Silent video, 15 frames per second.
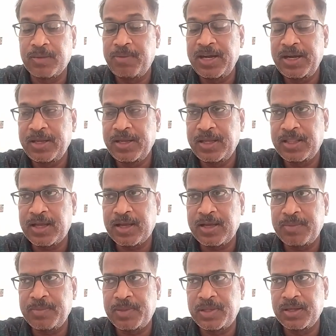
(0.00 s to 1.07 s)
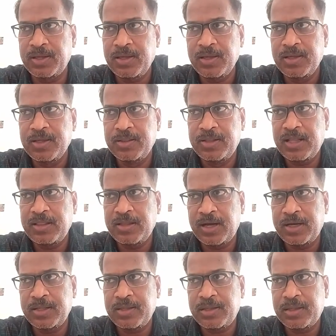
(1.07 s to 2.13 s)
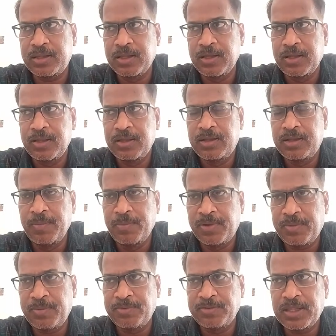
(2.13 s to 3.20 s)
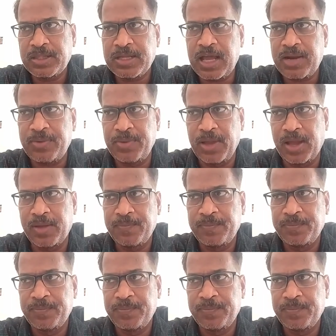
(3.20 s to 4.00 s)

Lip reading: bleeding in the gums, then that is symptom of the scurvia.